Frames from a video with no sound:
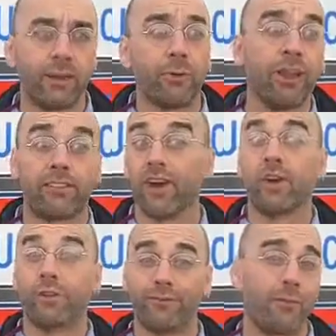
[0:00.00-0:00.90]
And really it's
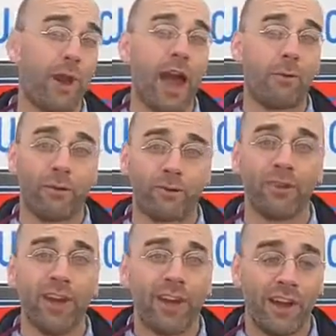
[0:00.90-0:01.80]
104
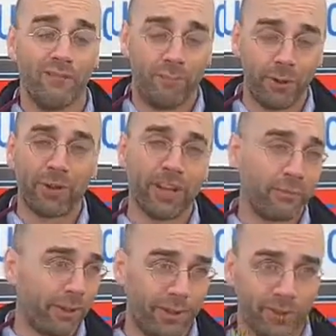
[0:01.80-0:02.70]
hours of building,
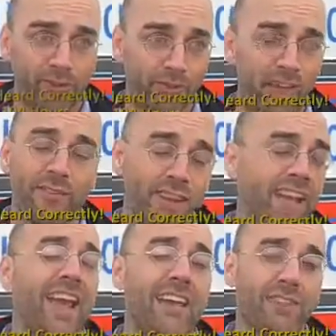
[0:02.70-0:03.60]
but there's 7
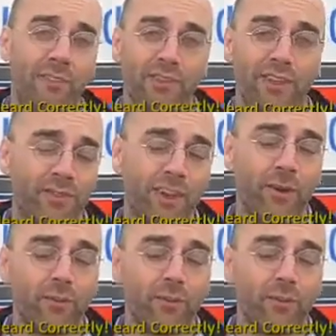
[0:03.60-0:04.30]
days of stuff that